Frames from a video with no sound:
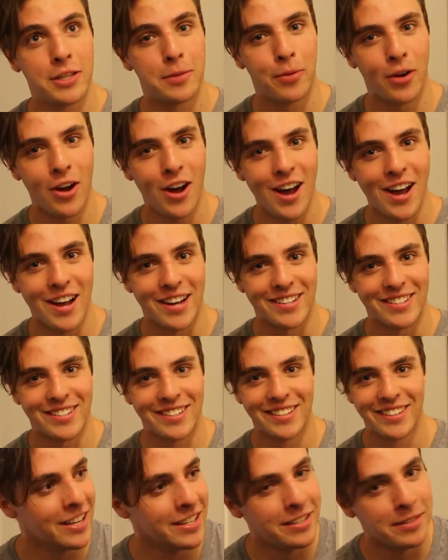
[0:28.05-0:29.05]

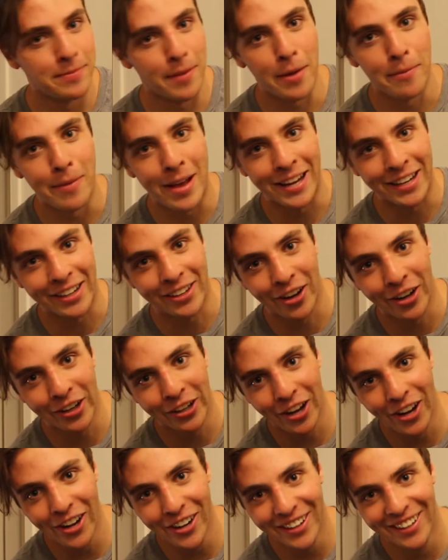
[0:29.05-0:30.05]
surprise. This is my man
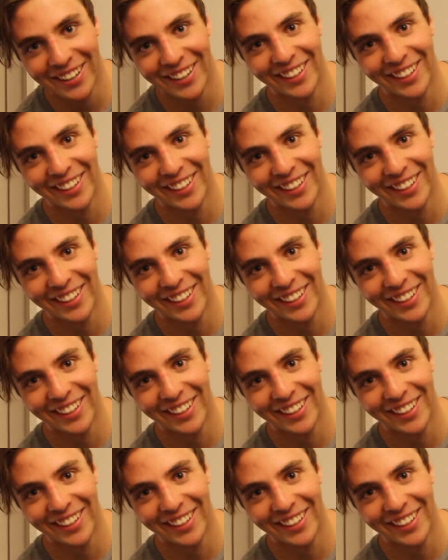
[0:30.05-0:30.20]
Coco,